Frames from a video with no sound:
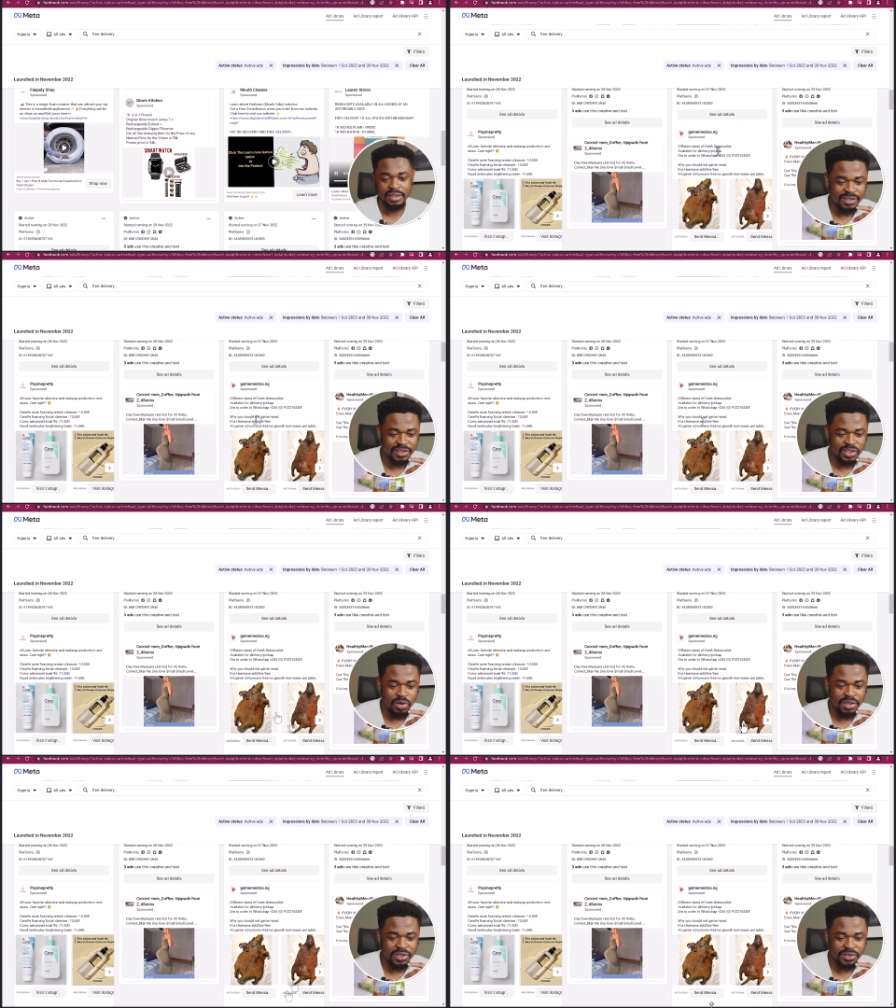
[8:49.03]
See,
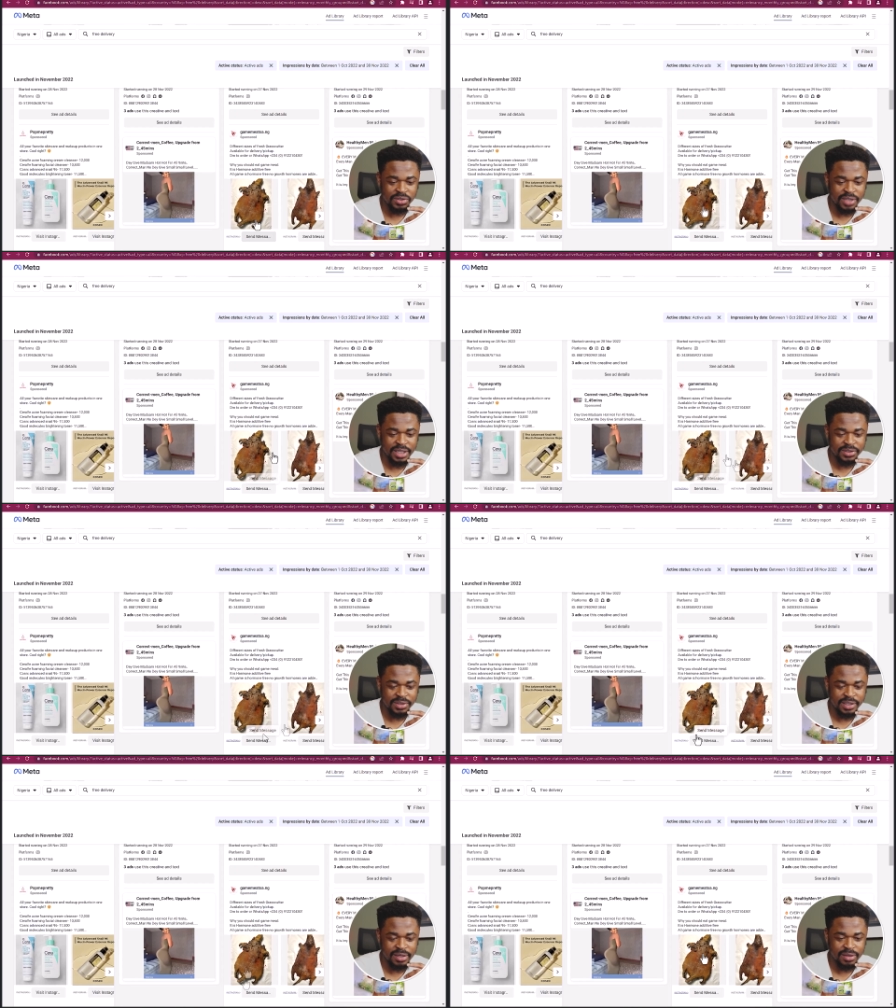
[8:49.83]
someone is also trying
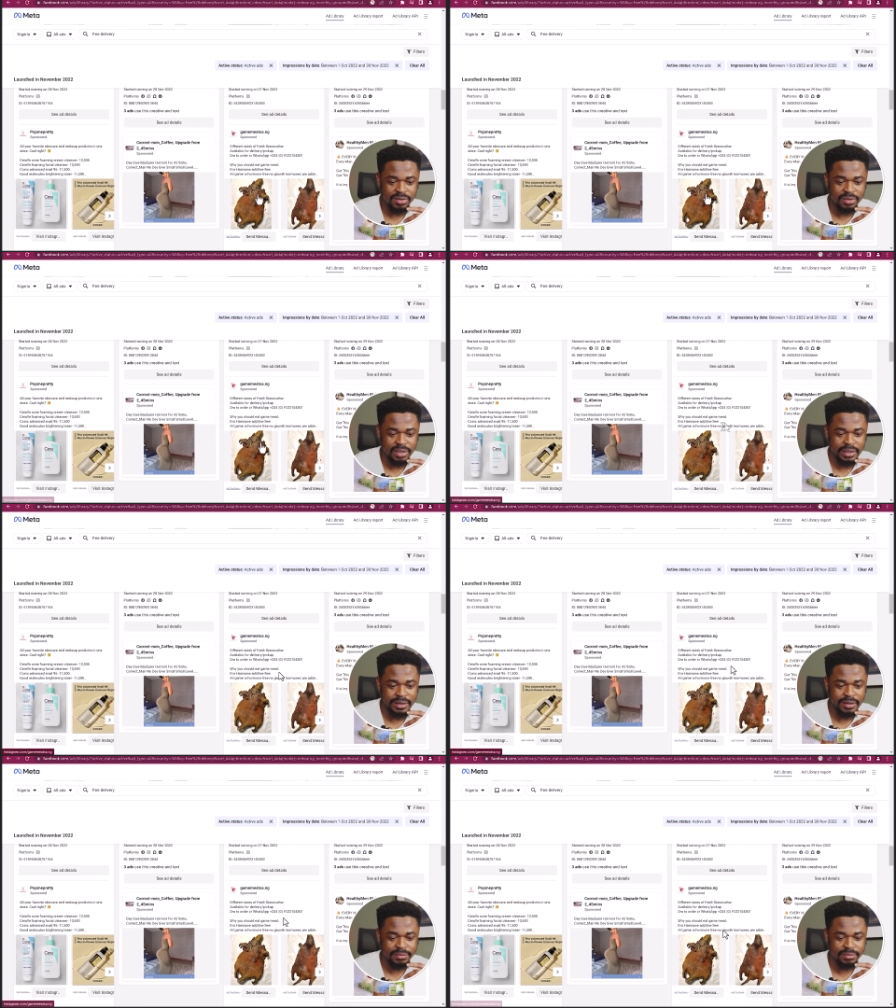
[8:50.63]
to sell
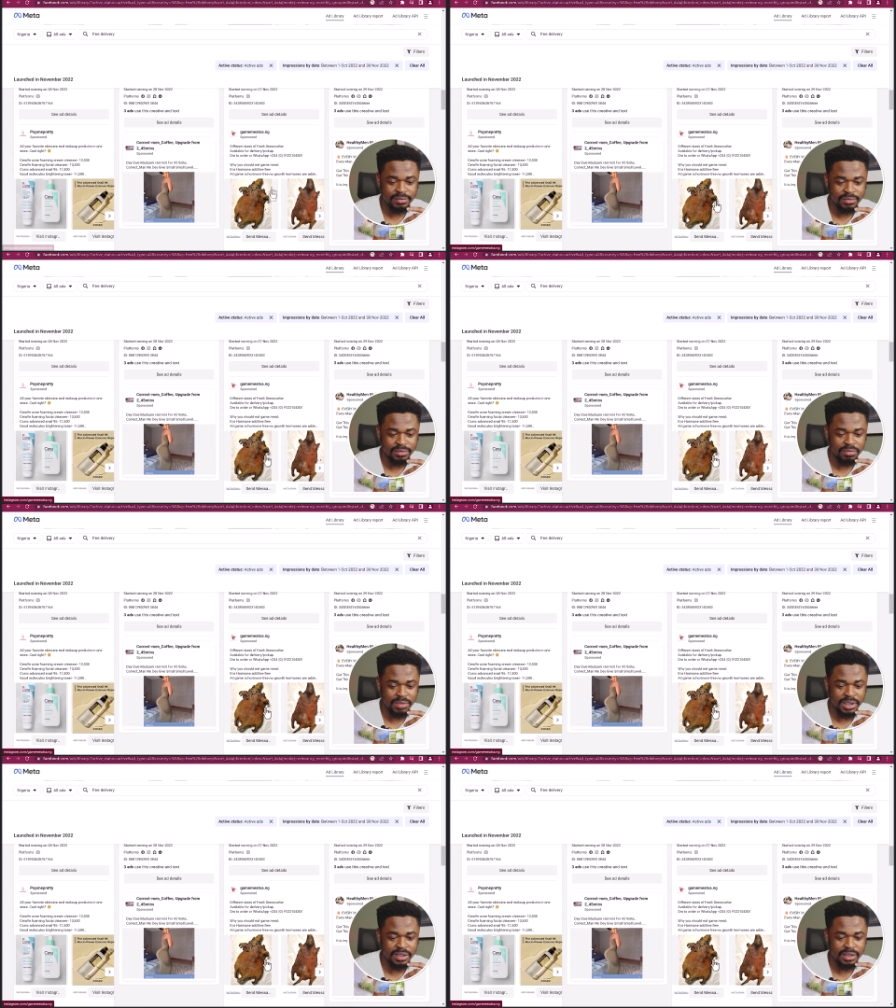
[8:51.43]
um,
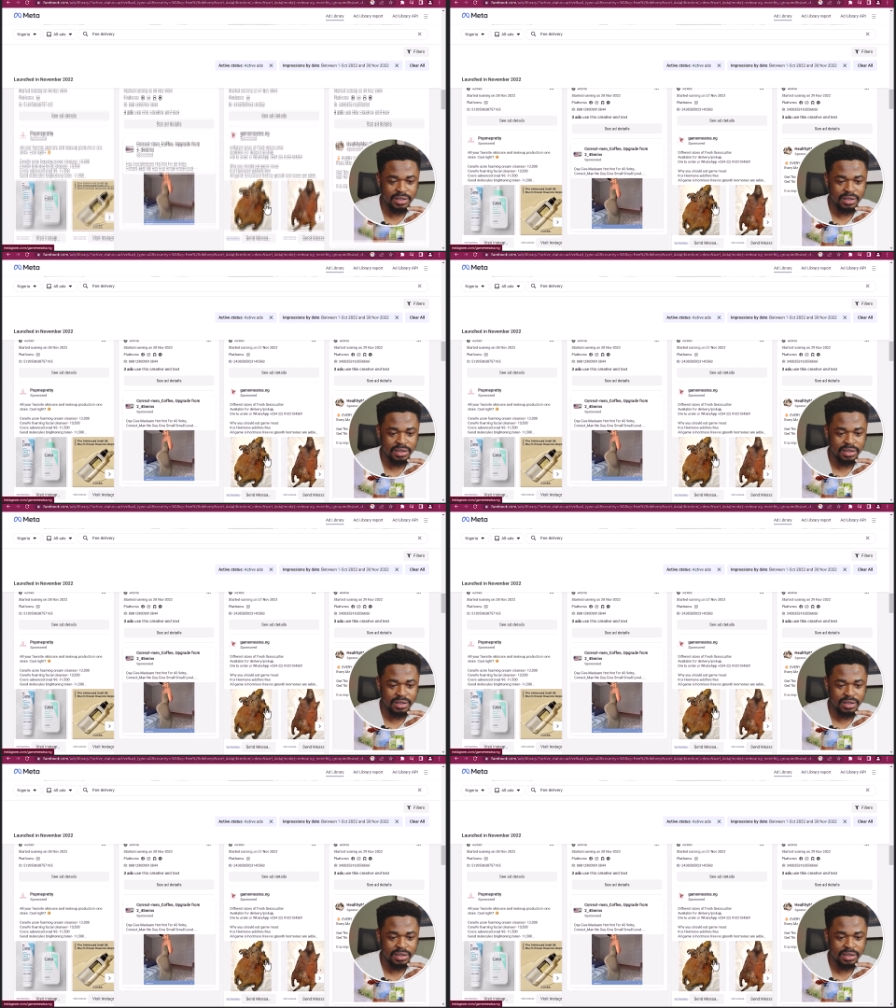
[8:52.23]
meat.